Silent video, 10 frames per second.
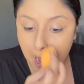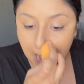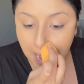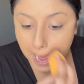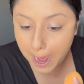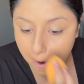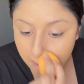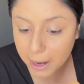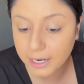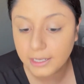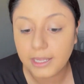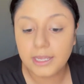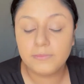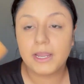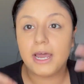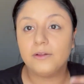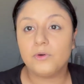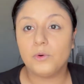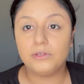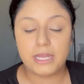And we're going to let him kind of
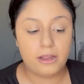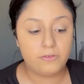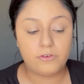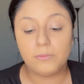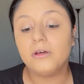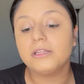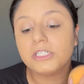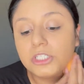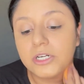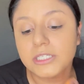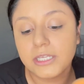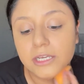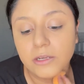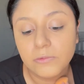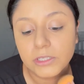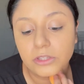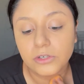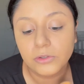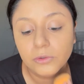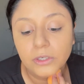cool down from all the stress that he went
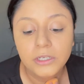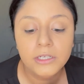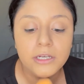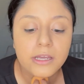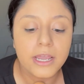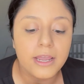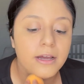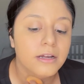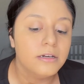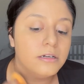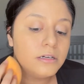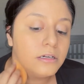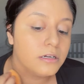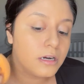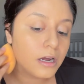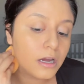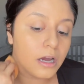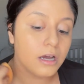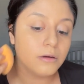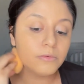through. And
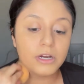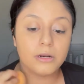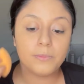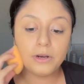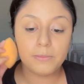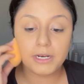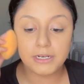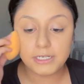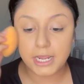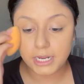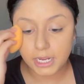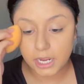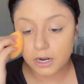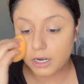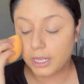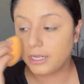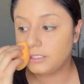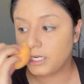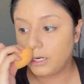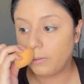uh, we're going to put him in a daycare, like, in
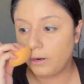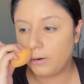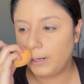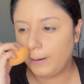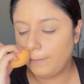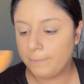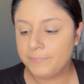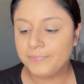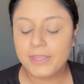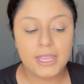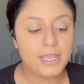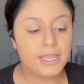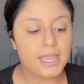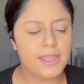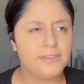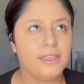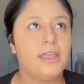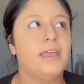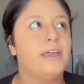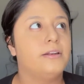January. And
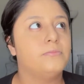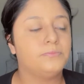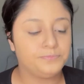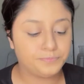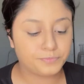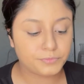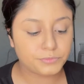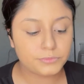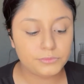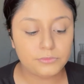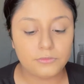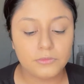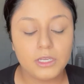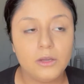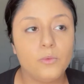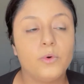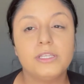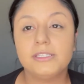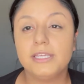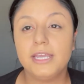then
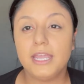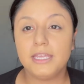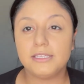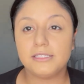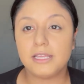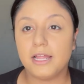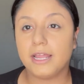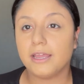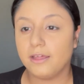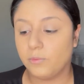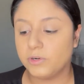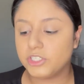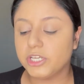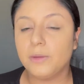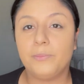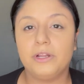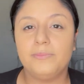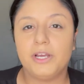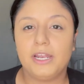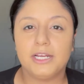once he's like we're just gonna put him
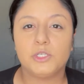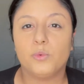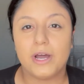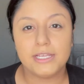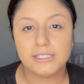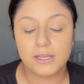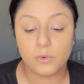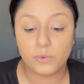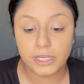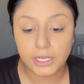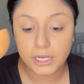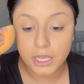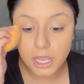there like twice a week